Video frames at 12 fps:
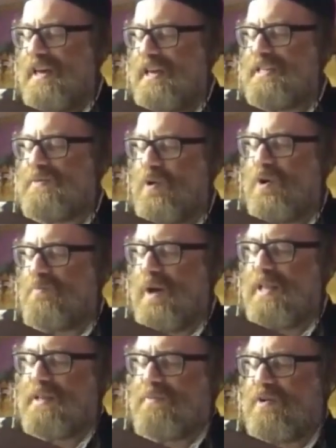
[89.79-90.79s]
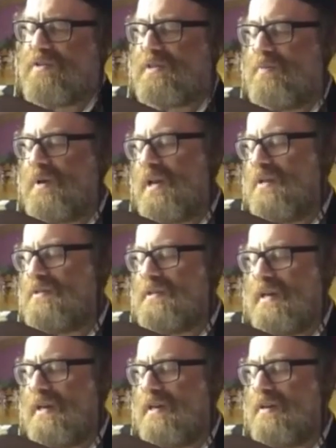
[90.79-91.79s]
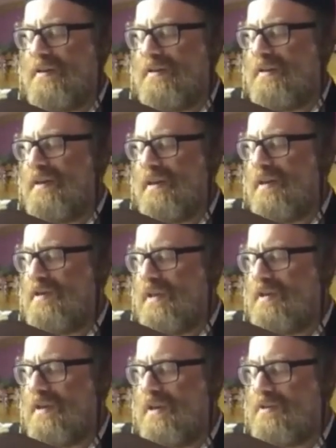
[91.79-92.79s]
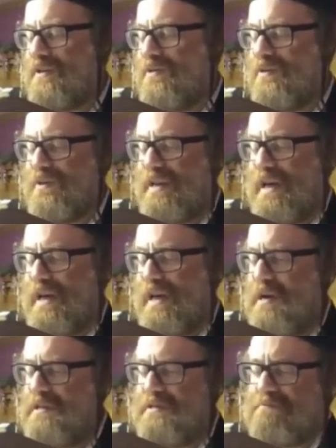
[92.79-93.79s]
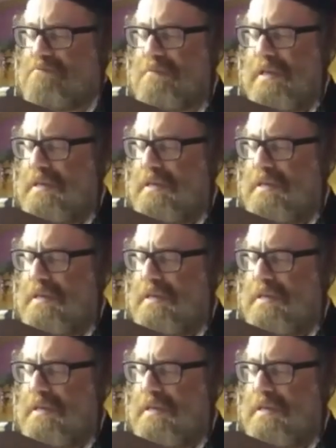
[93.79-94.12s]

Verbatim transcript: he spoke bad about somebody else, uh, he can get cured. Otherwise,